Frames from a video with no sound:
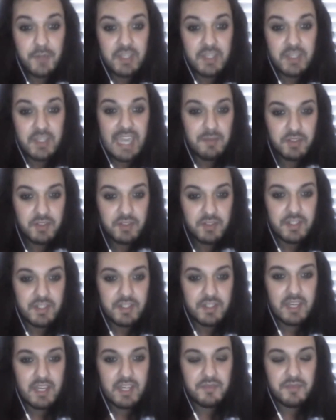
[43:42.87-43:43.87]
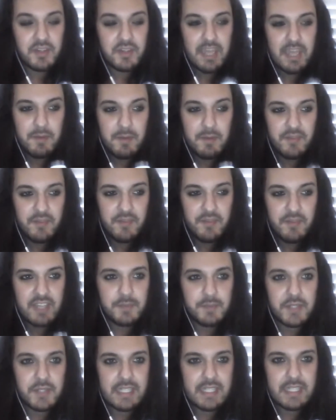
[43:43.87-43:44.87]
Crossing? A Facebook game, not an iPhone game, a
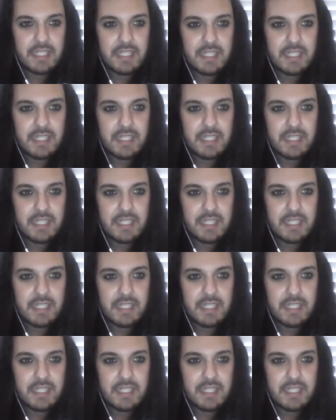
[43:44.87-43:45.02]
Facebook